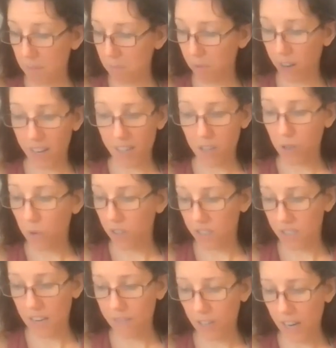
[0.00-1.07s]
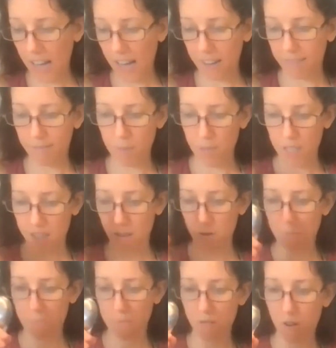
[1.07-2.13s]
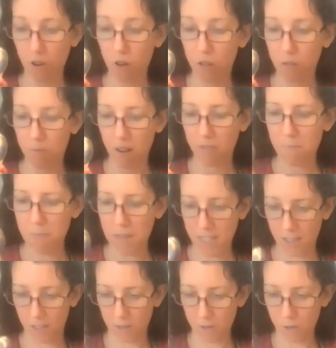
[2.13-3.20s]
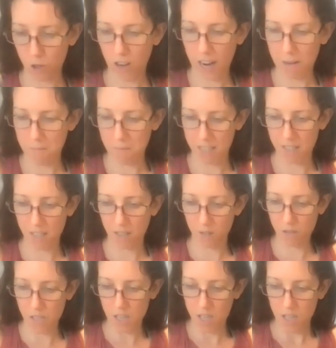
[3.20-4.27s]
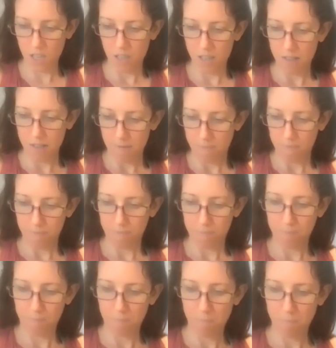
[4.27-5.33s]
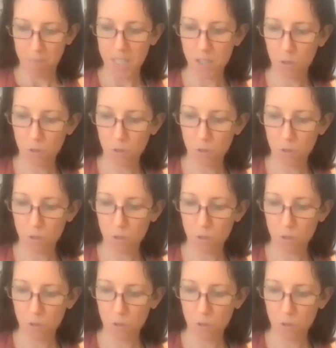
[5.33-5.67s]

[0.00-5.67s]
brand new, has never had of miso, heard of miso, tried miso. Miso